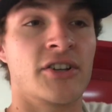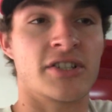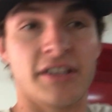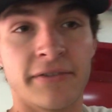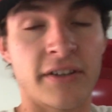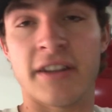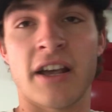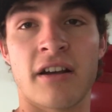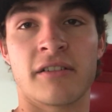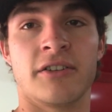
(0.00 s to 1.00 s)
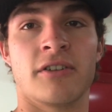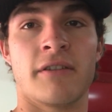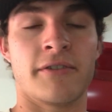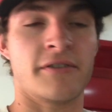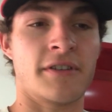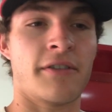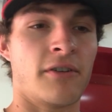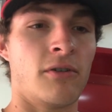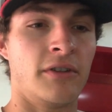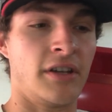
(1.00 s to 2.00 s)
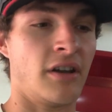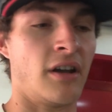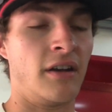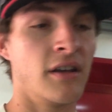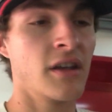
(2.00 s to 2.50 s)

I just lifted the air cleaner off. There's nothing holding it on.